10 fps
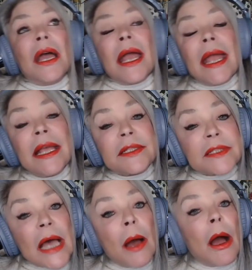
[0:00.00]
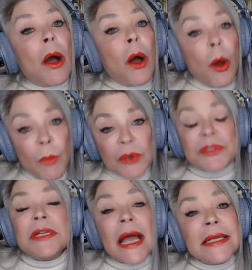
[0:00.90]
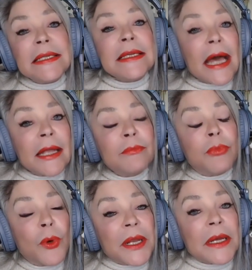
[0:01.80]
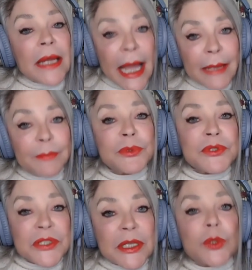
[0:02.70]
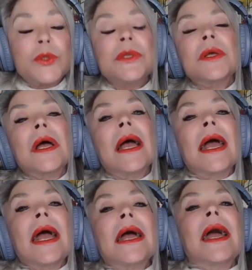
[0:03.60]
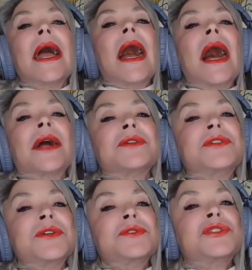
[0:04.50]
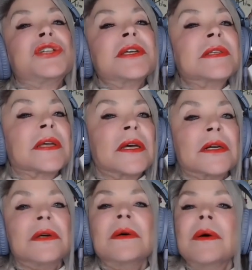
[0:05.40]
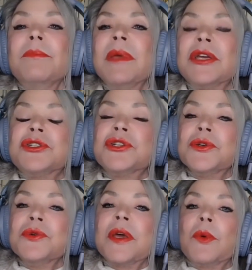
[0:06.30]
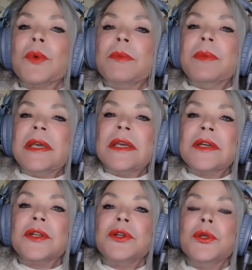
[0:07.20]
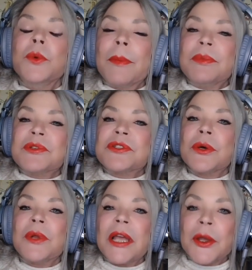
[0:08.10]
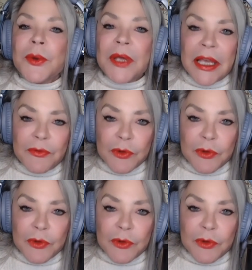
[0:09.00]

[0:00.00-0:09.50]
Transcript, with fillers: It's almost ninety-nine point nine percent our dear Jessica makes sure that we begin a new episode airing every